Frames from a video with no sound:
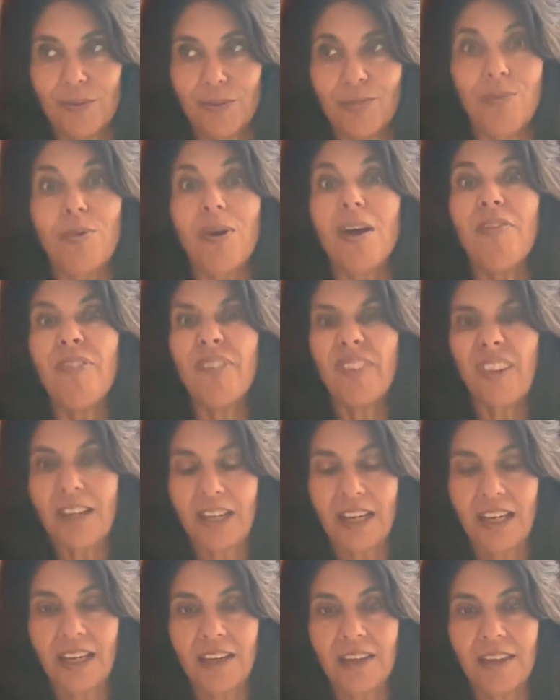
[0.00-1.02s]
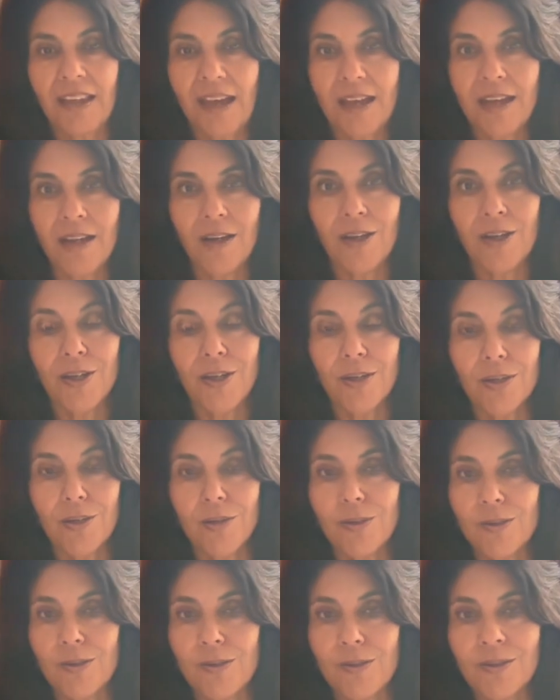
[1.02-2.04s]
ruffling that
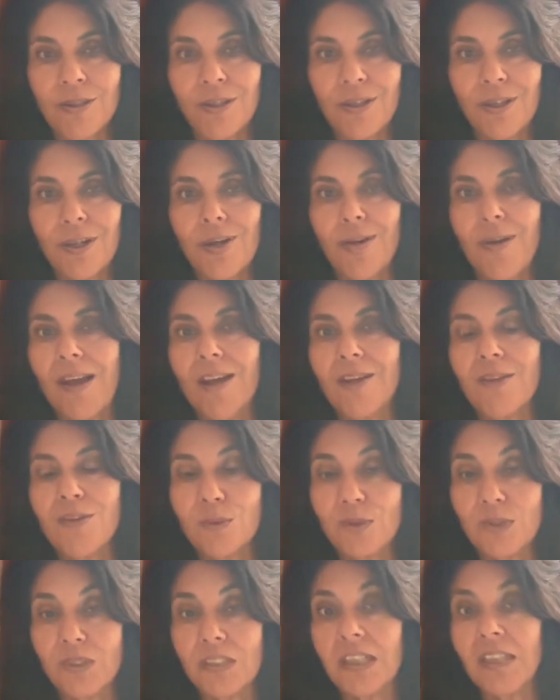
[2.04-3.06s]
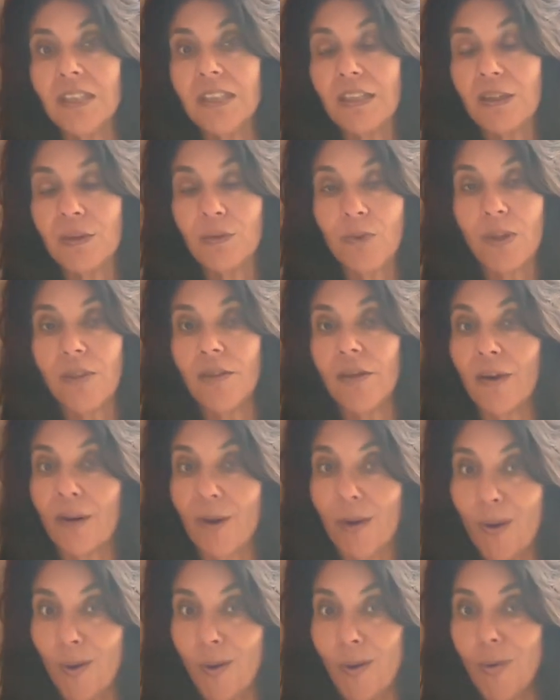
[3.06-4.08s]
occurs, as we're dealing with our
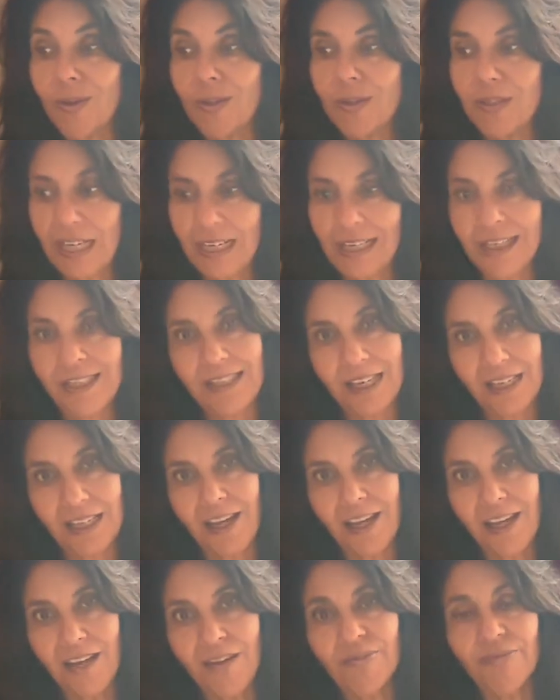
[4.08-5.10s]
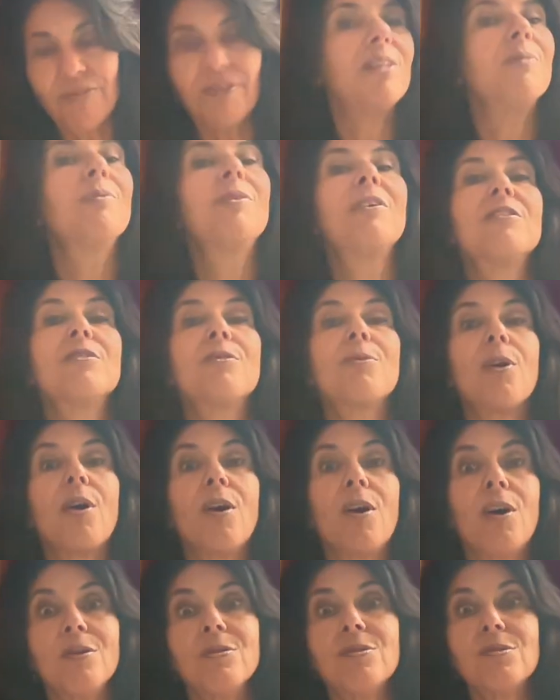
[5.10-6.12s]
own day-to-day life, and as we're
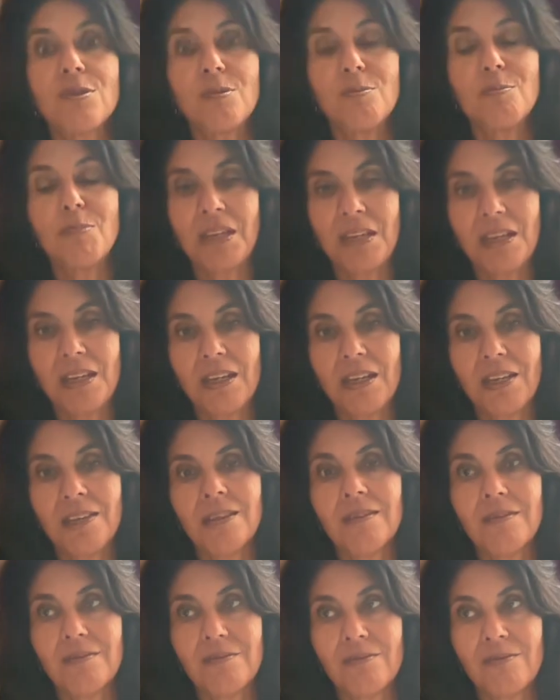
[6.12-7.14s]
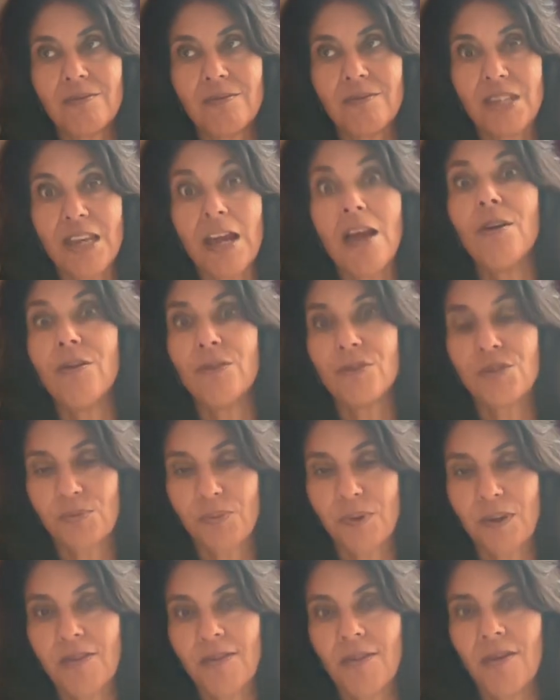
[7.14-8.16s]
also being dealt
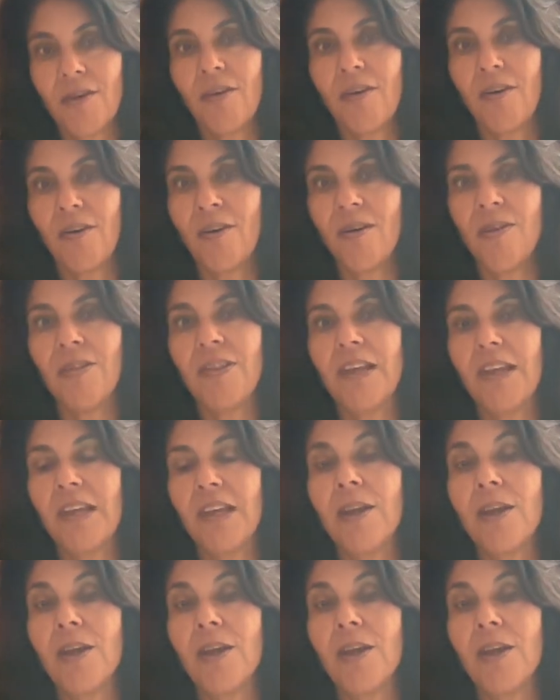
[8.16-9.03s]
with all the